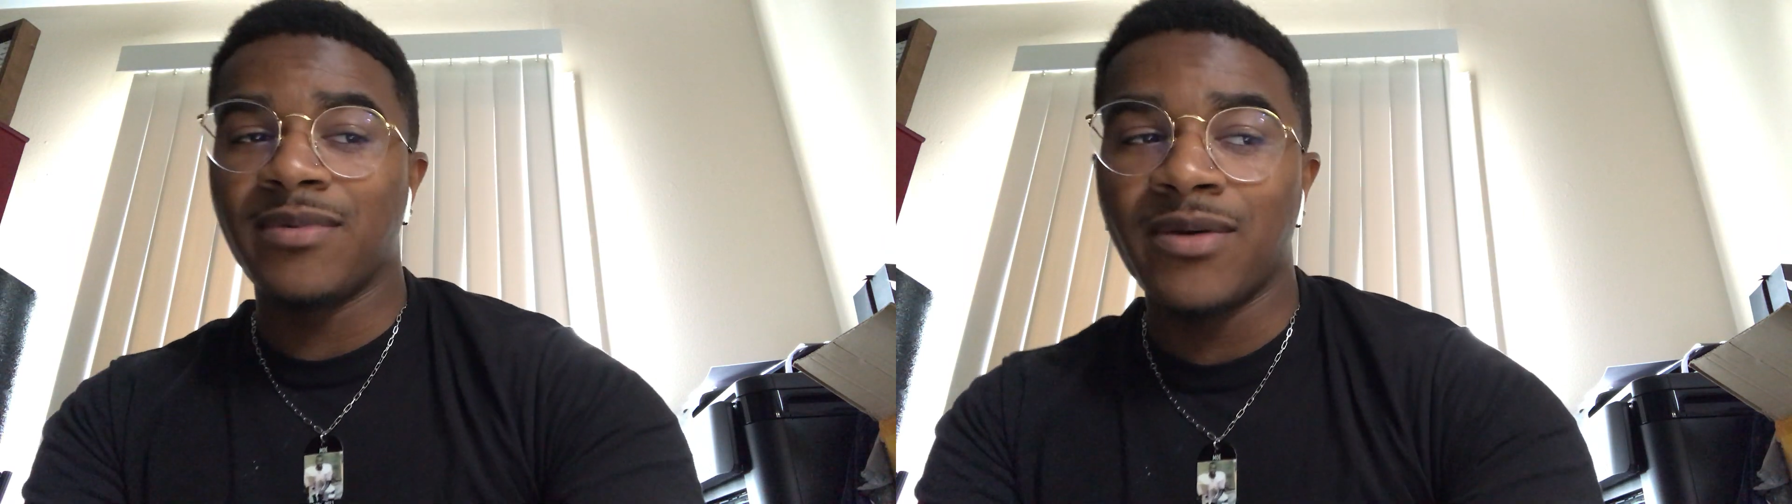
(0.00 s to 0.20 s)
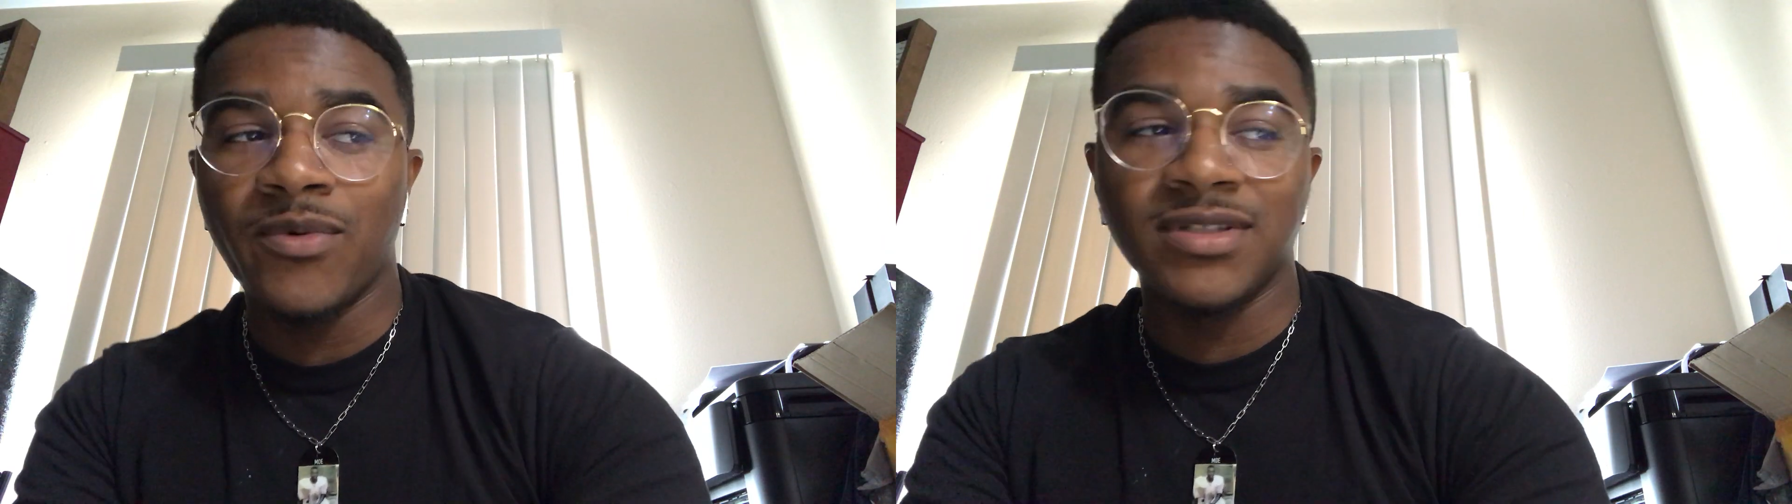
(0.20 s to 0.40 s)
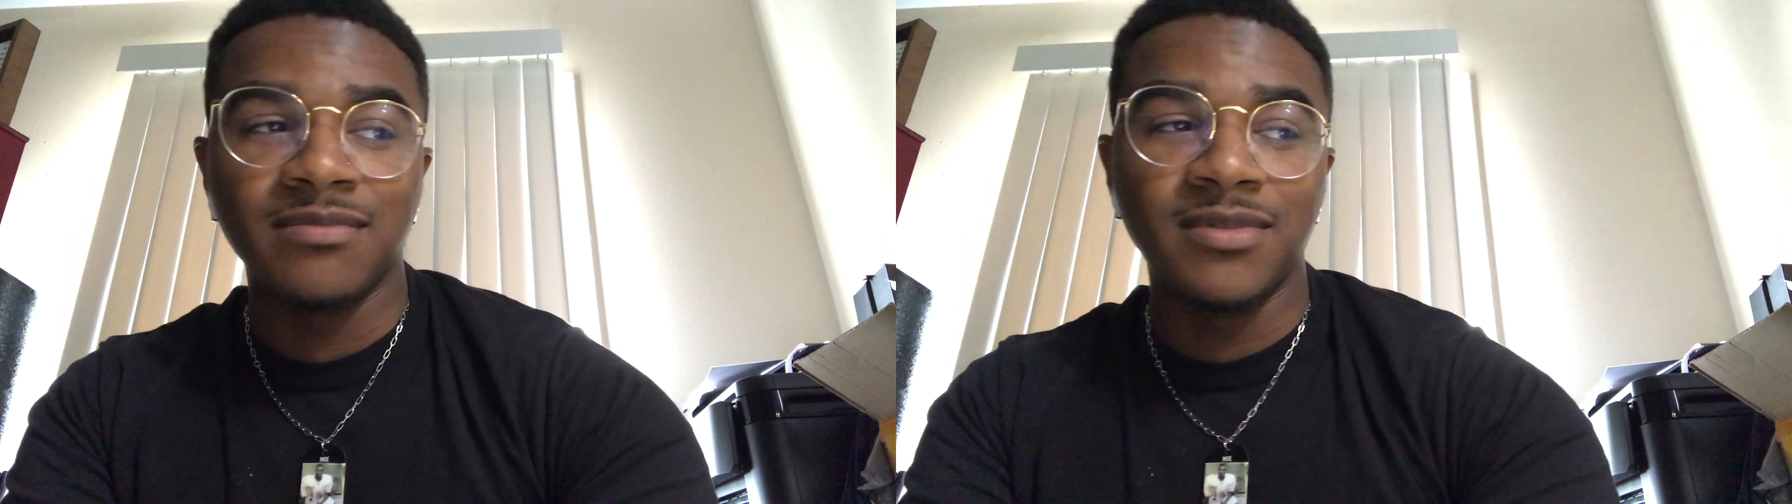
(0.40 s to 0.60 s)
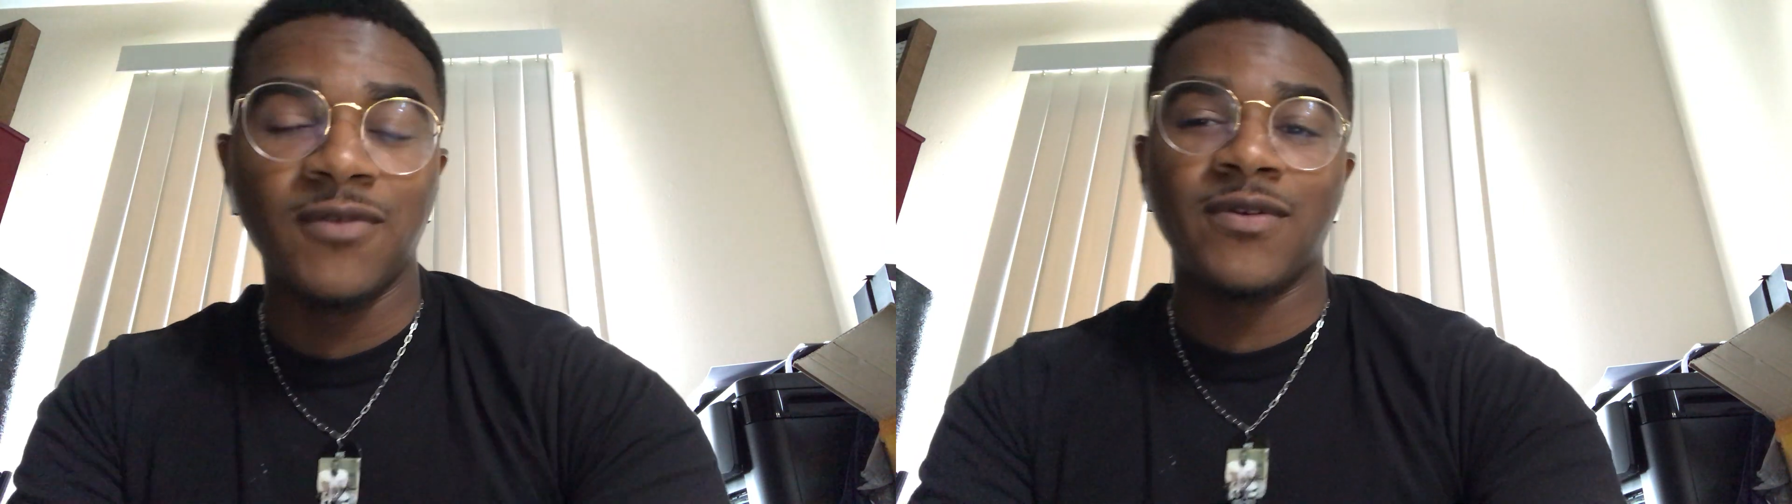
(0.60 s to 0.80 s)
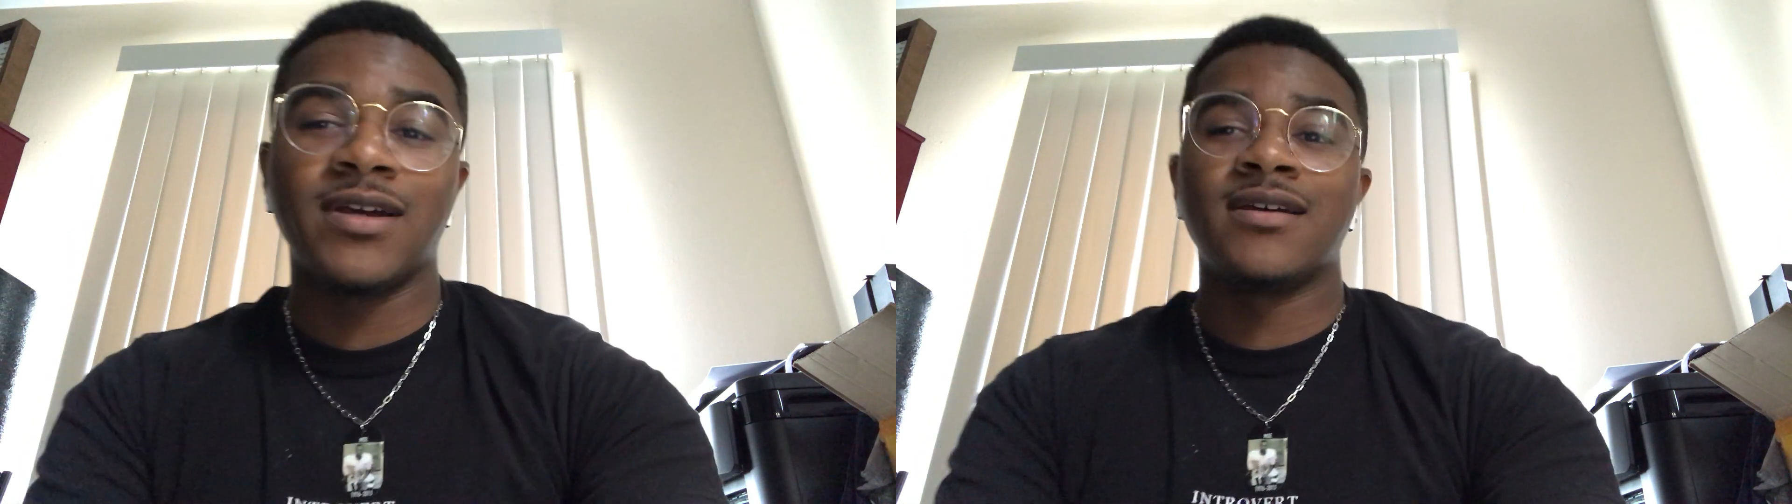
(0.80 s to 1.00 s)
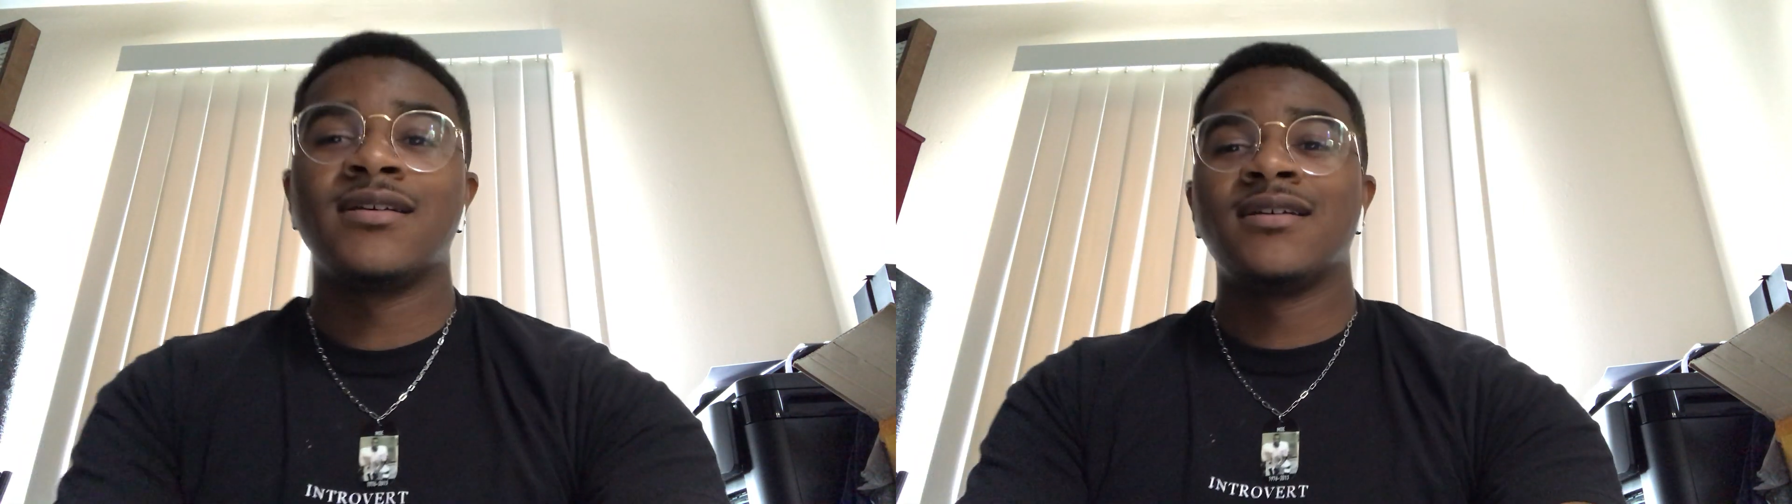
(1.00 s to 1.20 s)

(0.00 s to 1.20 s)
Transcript: but I wasn't built for that.